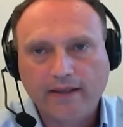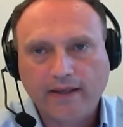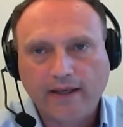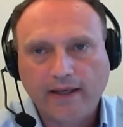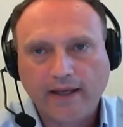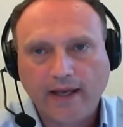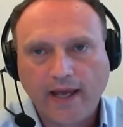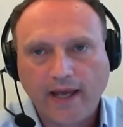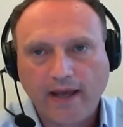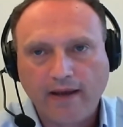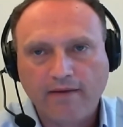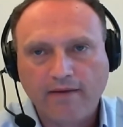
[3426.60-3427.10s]

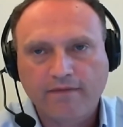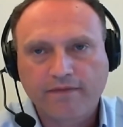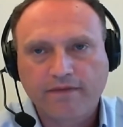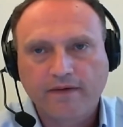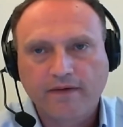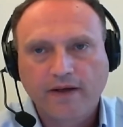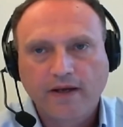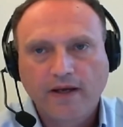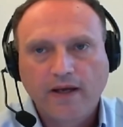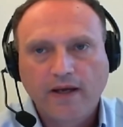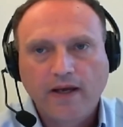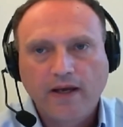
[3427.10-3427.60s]
have
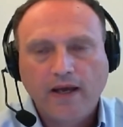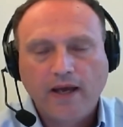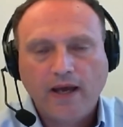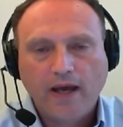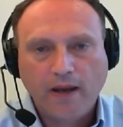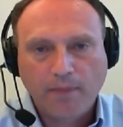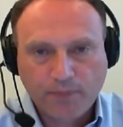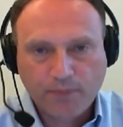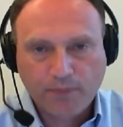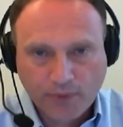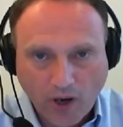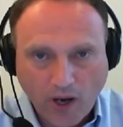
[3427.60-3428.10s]
a
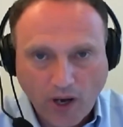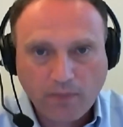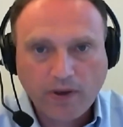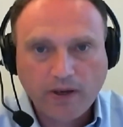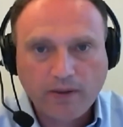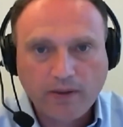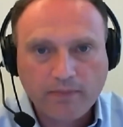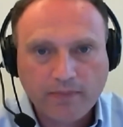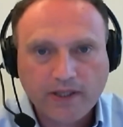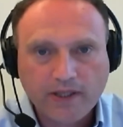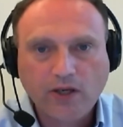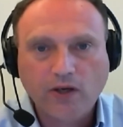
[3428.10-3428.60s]

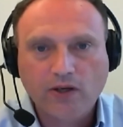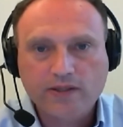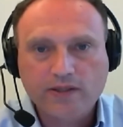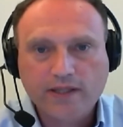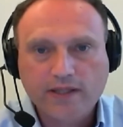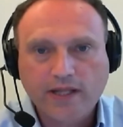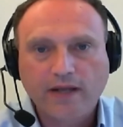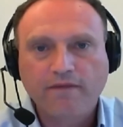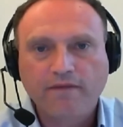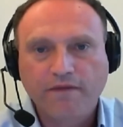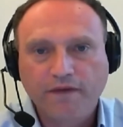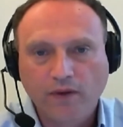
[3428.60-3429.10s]
problem, because
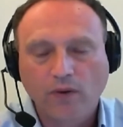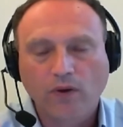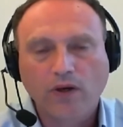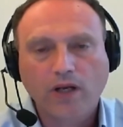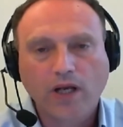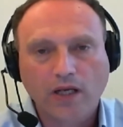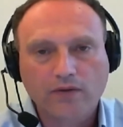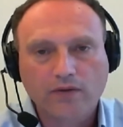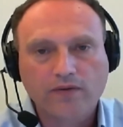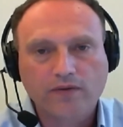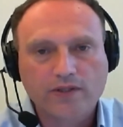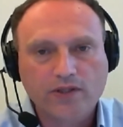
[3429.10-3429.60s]
then fewer
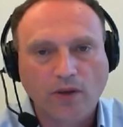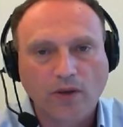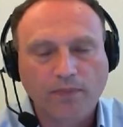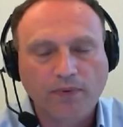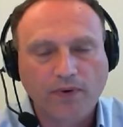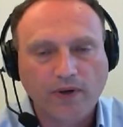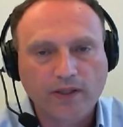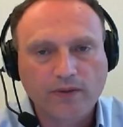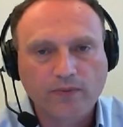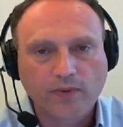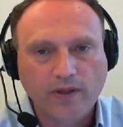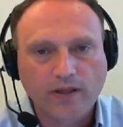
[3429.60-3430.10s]
countries
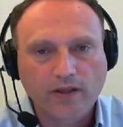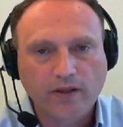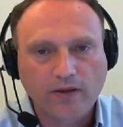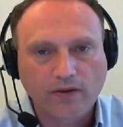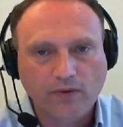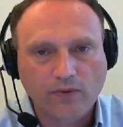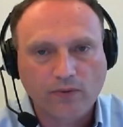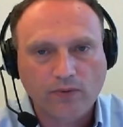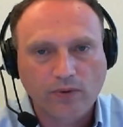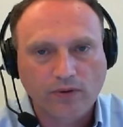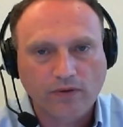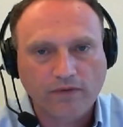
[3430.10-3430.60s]
operate within the
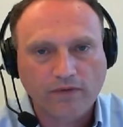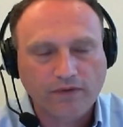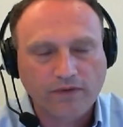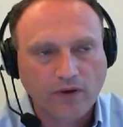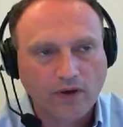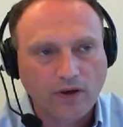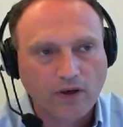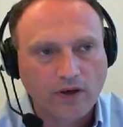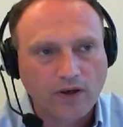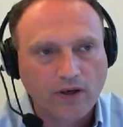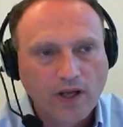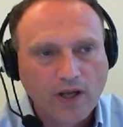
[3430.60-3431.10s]
rule of
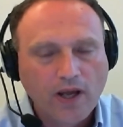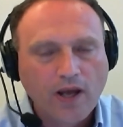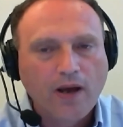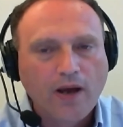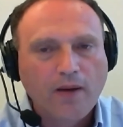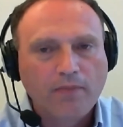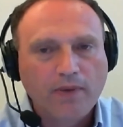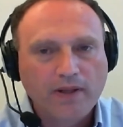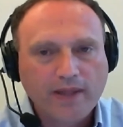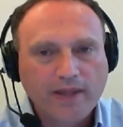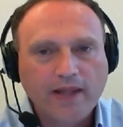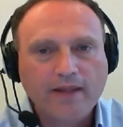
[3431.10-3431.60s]
law.
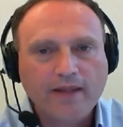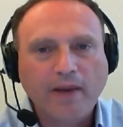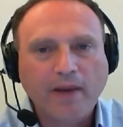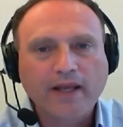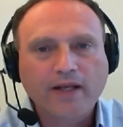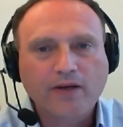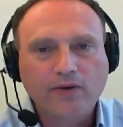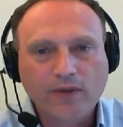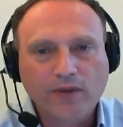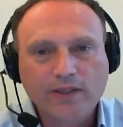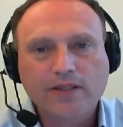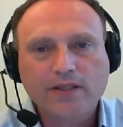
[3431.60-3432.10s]
But then my
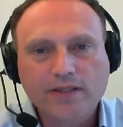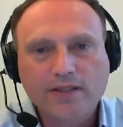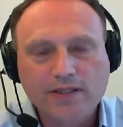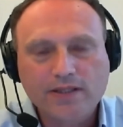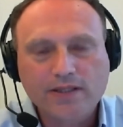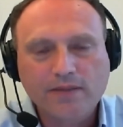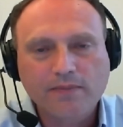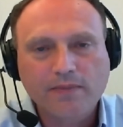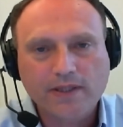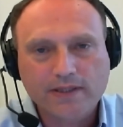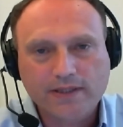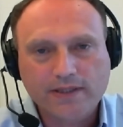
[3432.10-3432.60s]

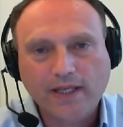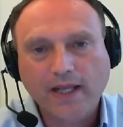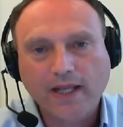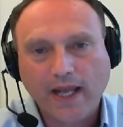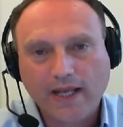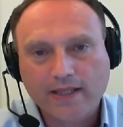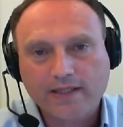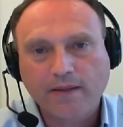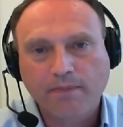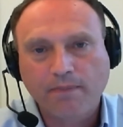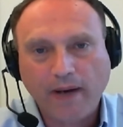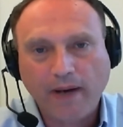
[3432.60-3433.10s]
criticism, I think,
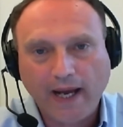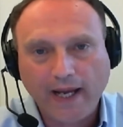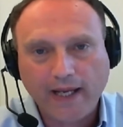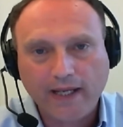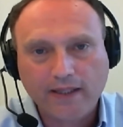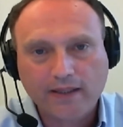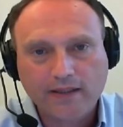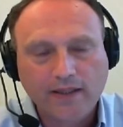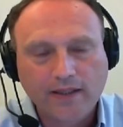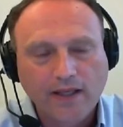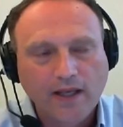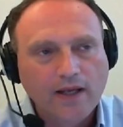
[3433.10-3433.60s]
has a
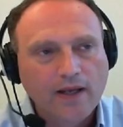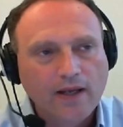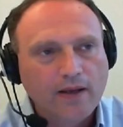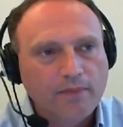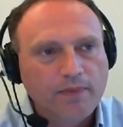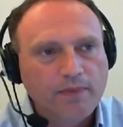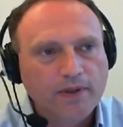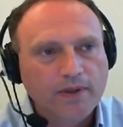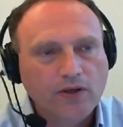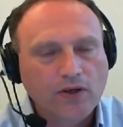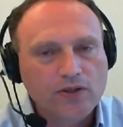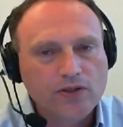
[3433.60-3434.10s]
bite,
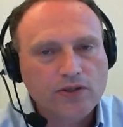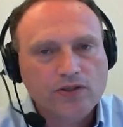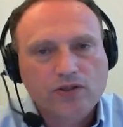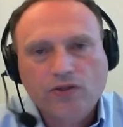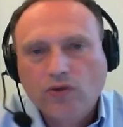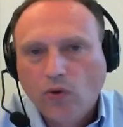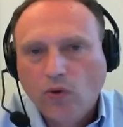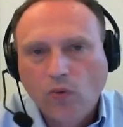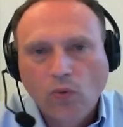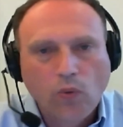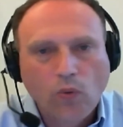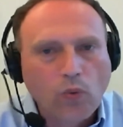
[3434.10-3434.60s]

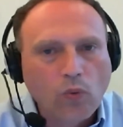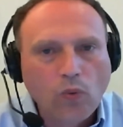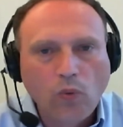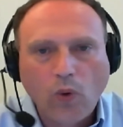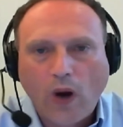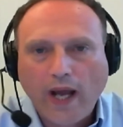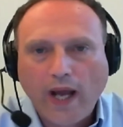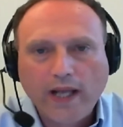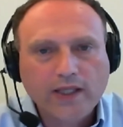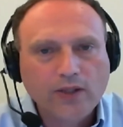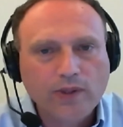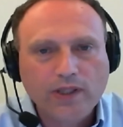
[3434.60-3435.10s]
because
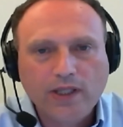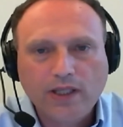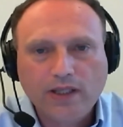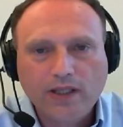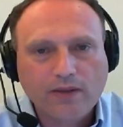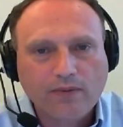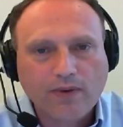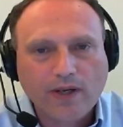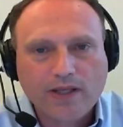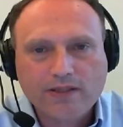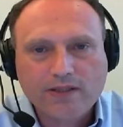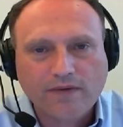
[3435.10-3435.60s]
why do we need the
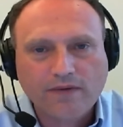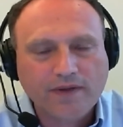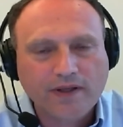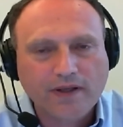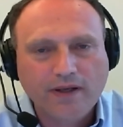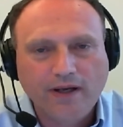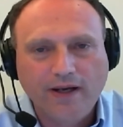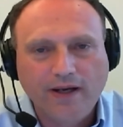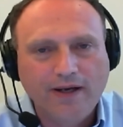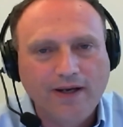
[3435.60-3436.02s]
rest of the